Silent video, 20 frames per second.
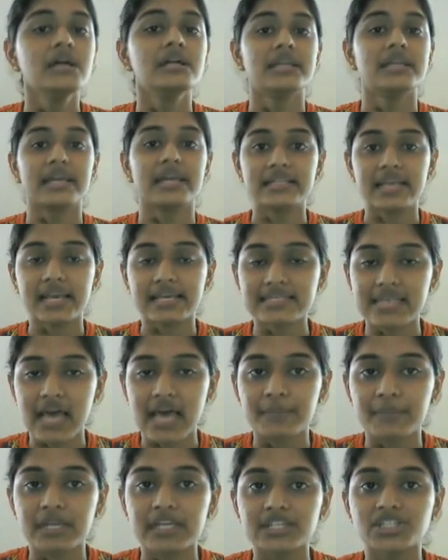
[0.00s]
Take the
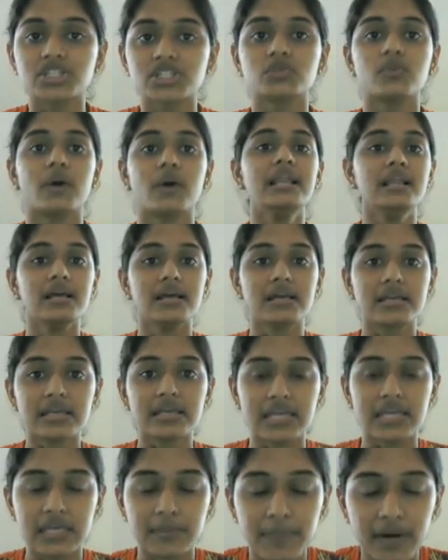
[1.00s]
examination well,
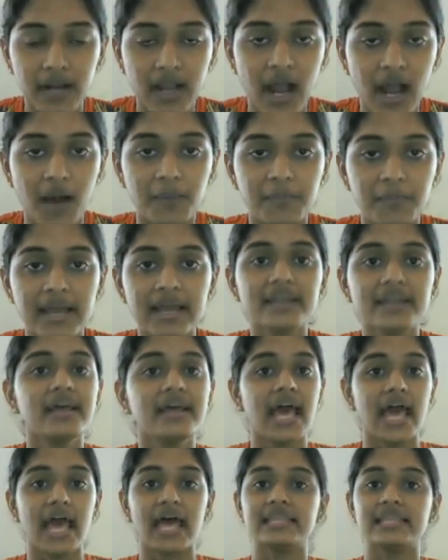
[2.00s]
keep a calm head,
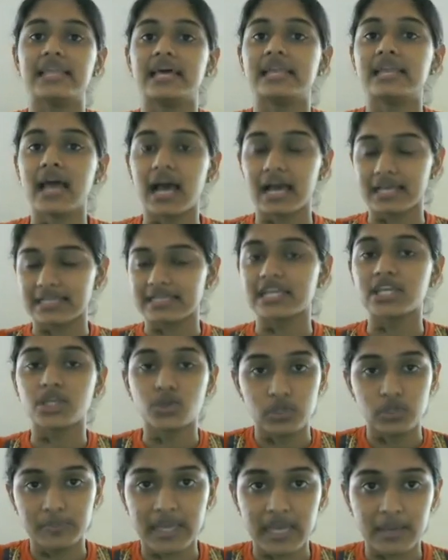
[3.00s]
and then I think you
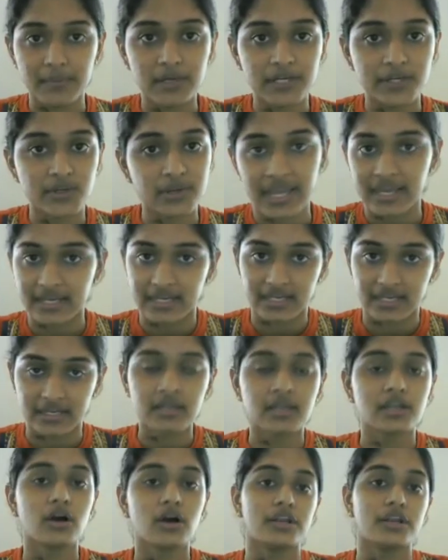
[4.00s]
will be able to get it,
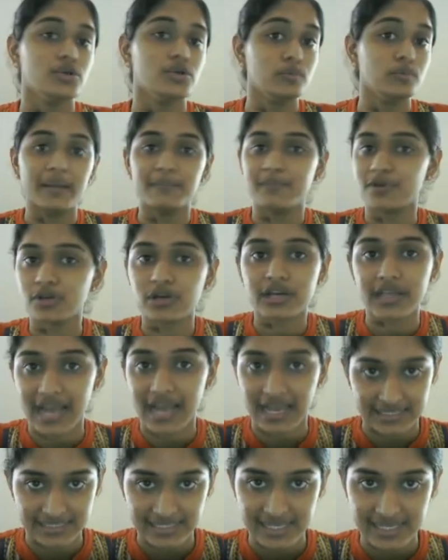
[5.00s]
or you'll be able to
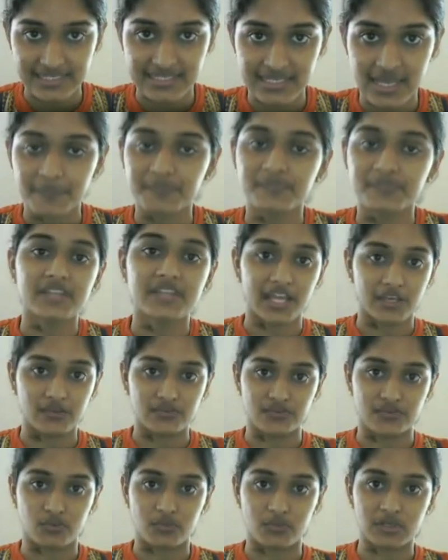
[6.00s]
crack the exam. Thank you
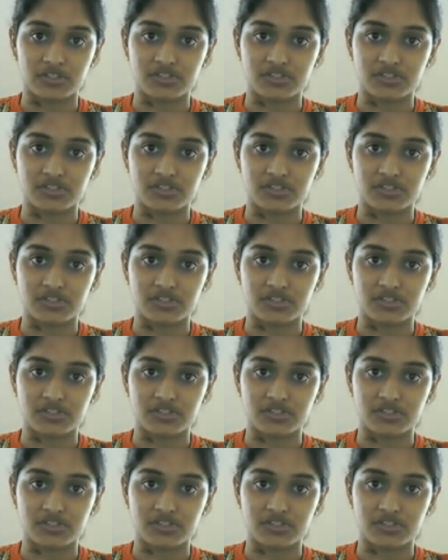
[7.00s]
so much.